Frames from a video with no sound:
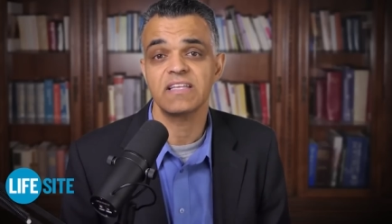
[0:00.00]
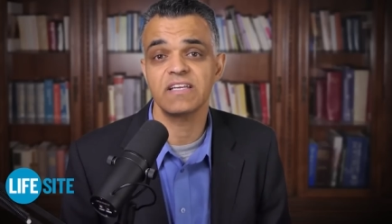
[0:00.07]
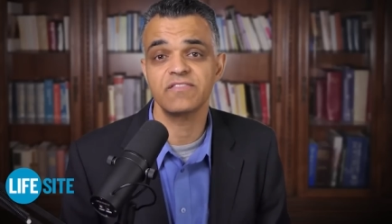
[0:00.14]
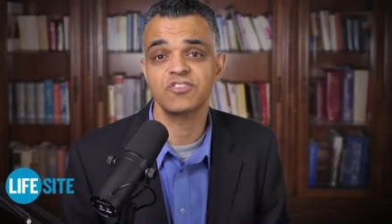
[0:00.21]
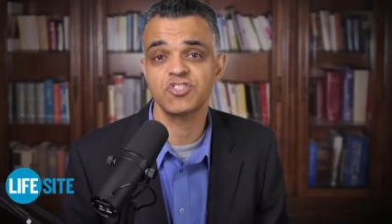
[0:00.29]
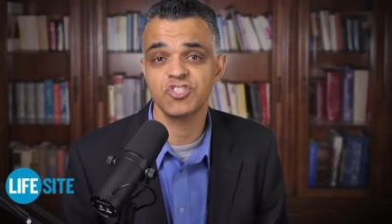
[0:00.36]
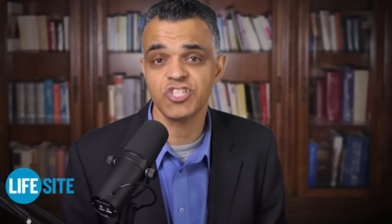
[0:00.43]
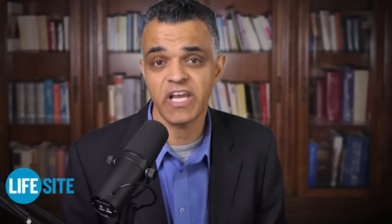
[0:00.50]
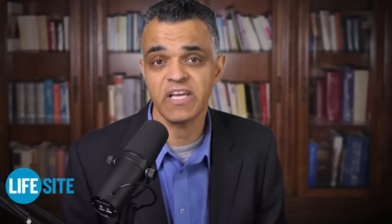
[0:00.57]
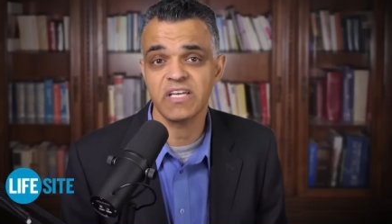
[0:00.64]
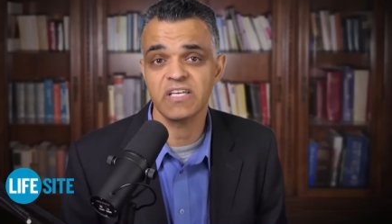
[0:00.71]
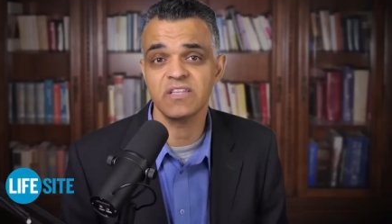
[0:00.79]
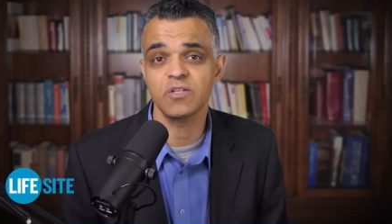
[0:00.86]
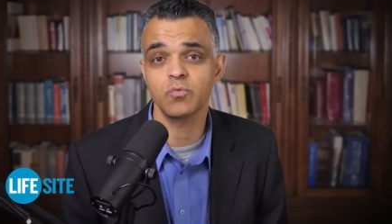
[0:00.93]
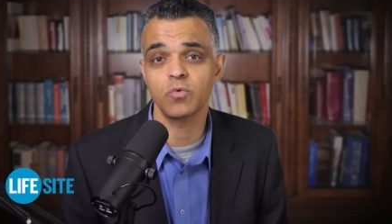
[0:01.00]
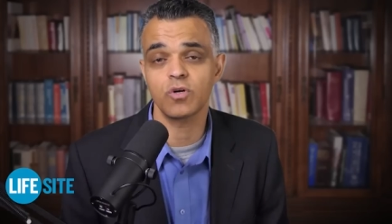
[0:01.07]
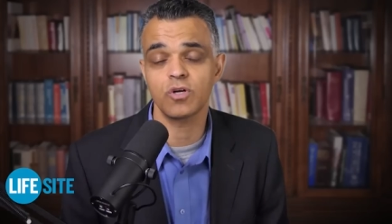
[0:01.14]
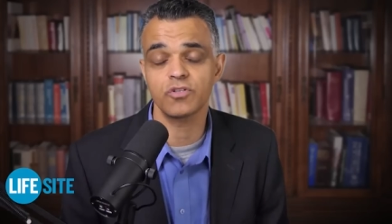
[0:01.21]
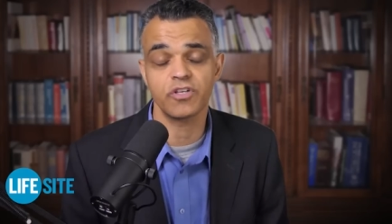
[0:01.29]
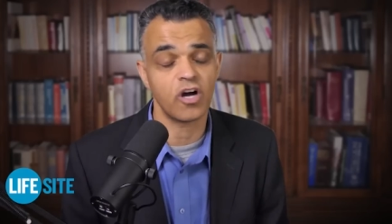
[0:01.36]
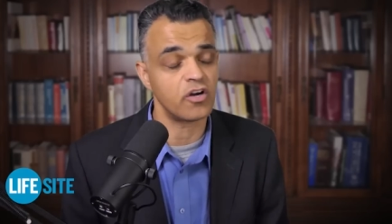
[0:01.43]
that have shaken the
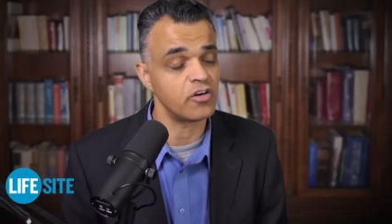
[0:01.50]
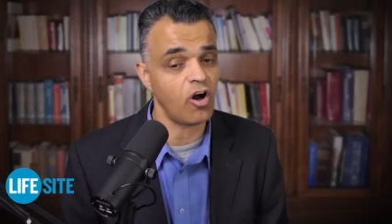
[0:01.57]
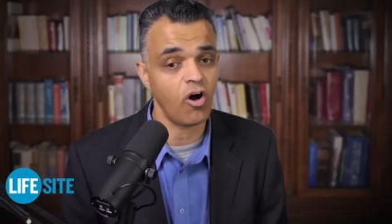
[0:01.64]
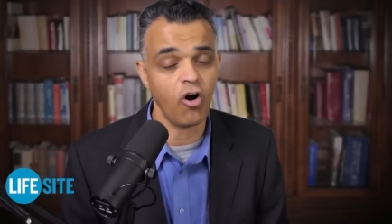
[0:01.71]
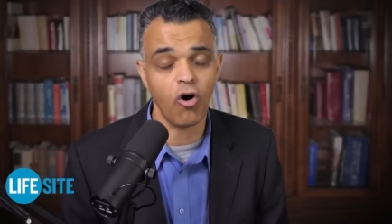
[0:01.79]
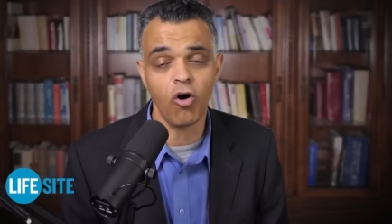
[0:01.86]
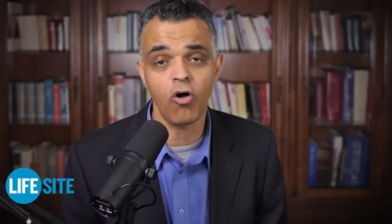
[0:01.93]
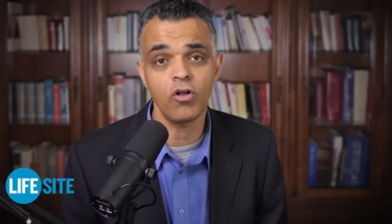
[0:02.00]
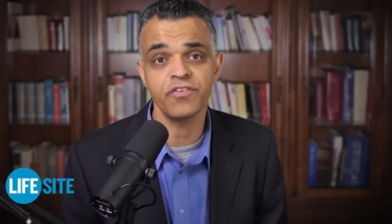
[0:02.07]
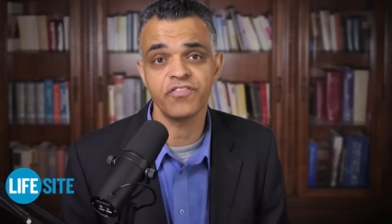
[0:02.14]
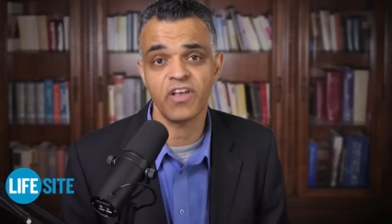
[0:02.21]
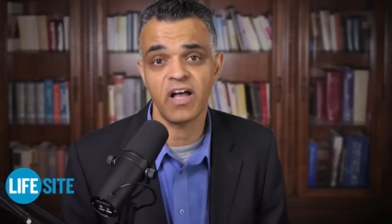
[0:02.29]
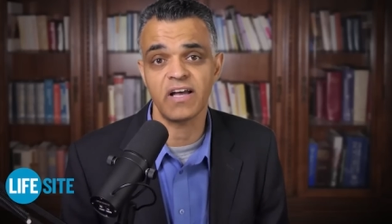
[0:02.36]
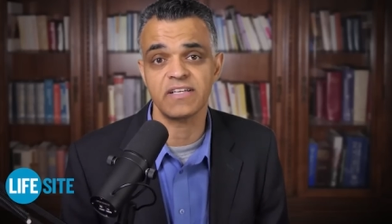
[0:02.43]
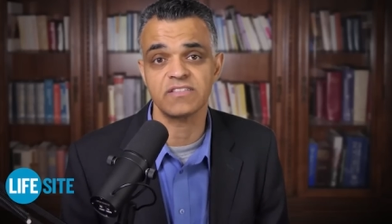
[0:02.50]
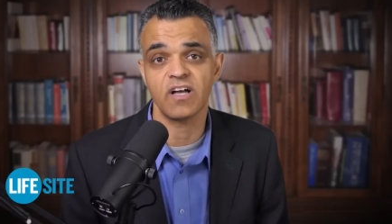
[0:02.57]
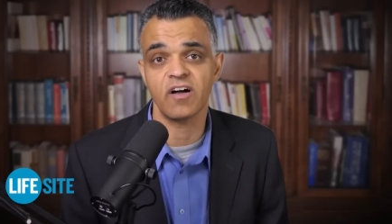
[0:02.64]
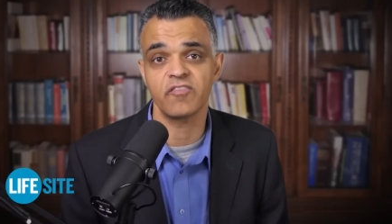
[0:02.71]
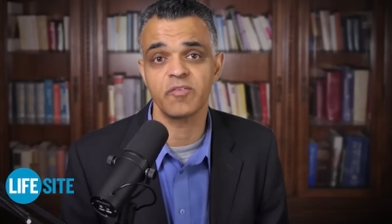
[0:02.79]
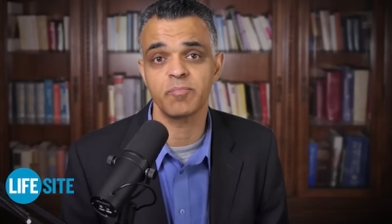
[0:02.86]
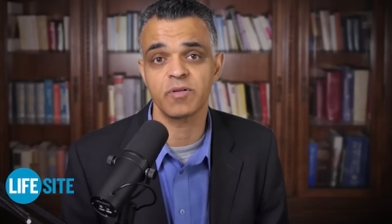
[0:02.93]
world on all sides
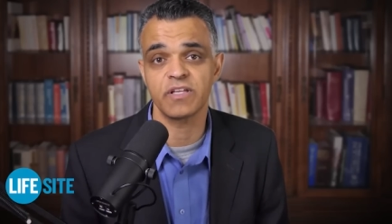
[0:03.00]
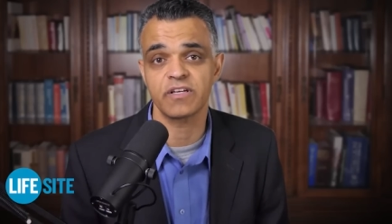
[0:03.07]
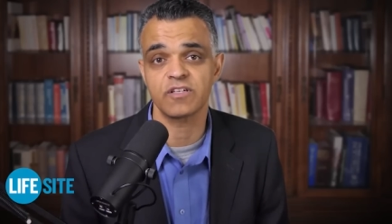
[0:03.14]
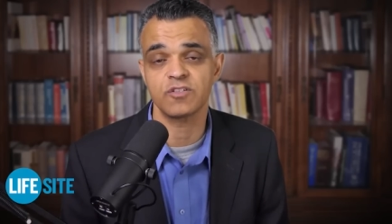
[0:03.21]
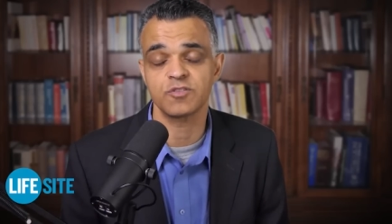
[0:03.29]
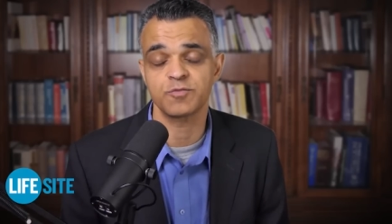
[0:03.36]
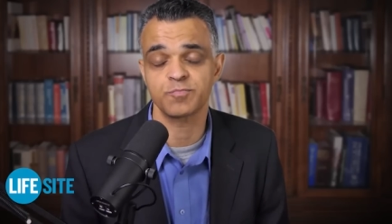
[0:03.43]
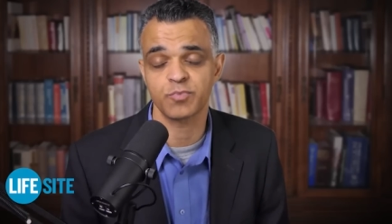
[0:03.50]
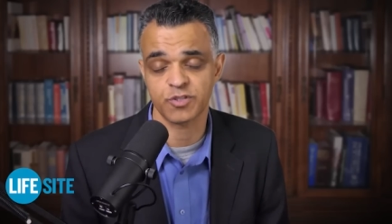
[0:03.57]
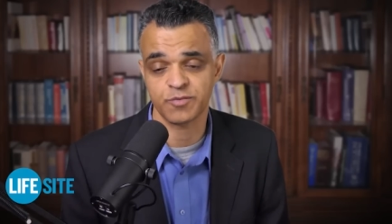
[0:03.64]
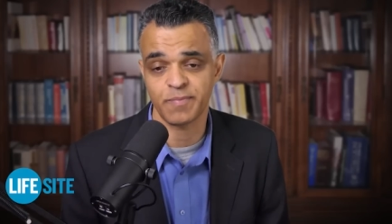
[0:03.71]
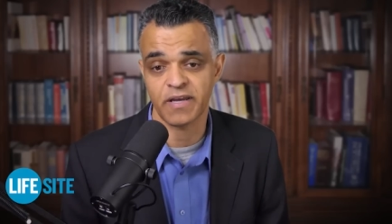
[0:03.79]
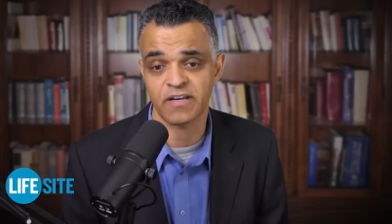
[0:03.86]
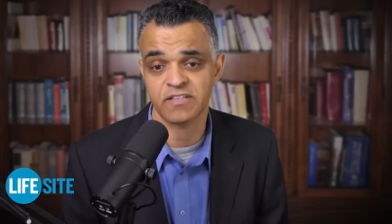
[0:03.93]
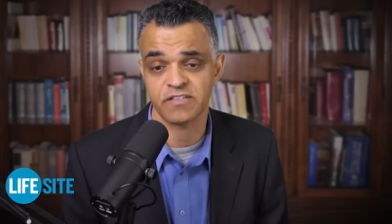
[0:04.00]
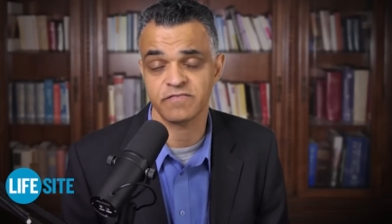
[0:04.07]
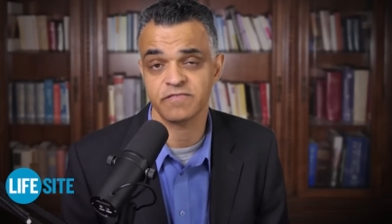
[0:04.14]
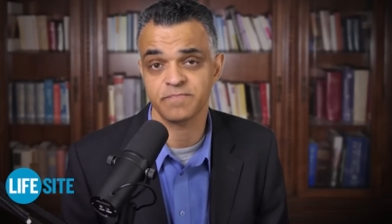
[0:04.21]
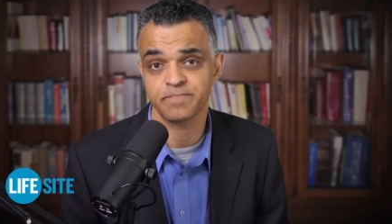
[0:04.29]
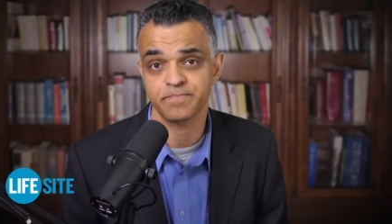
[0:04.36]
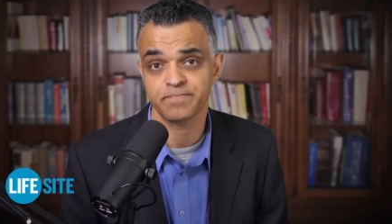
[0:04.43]
of the political
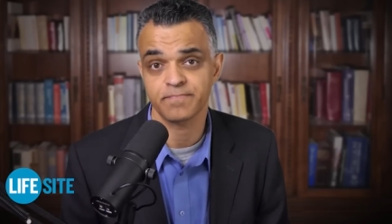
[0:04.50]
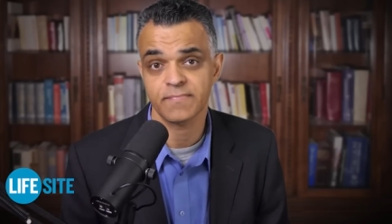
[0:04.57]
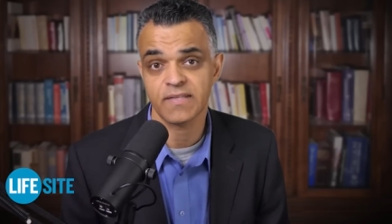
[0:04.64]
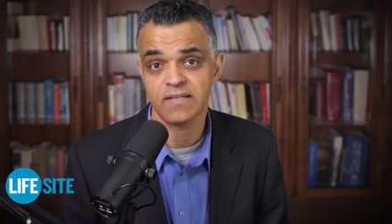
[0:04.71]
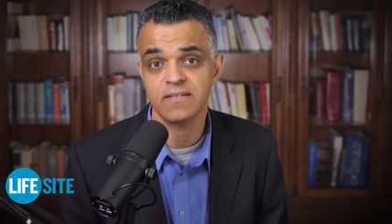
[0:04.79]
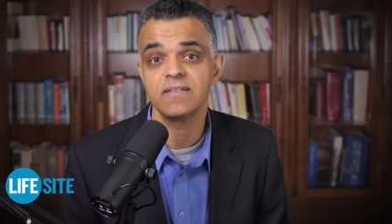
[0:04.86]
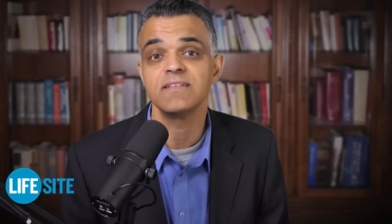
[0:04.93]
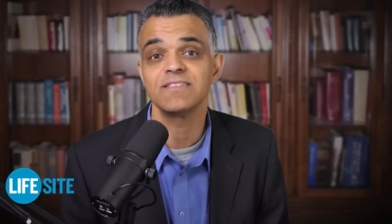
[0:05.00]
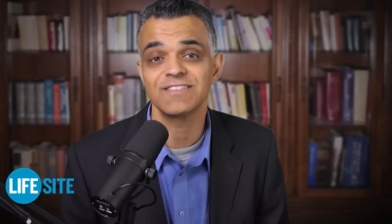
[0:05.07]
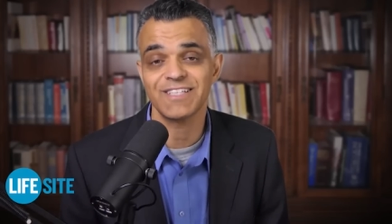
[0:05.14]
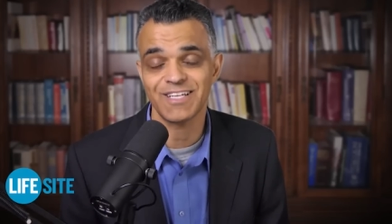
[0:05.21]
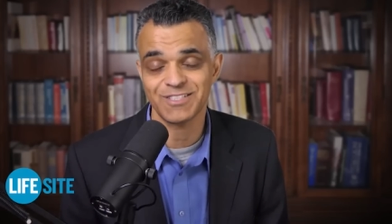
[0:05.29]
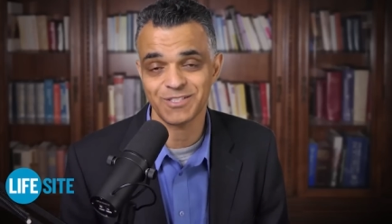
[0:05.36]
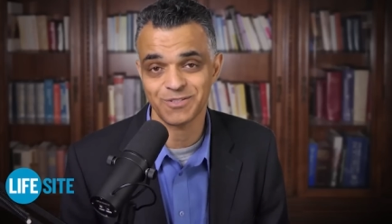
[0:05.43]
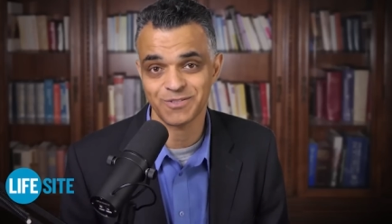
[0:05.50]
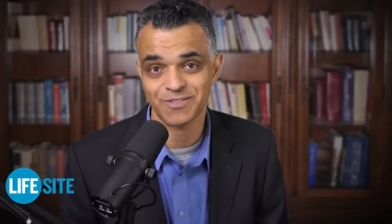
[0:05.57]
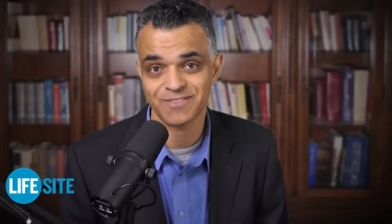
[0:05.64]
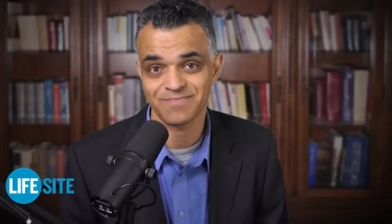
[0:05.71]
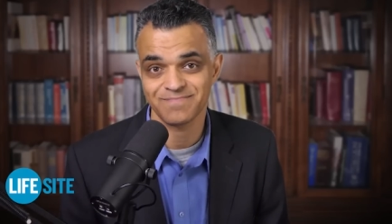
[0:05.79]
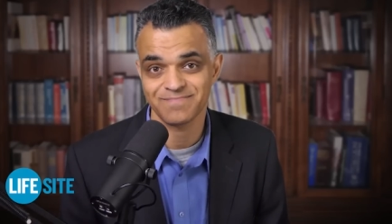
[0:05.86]
perspective. Stay tuned.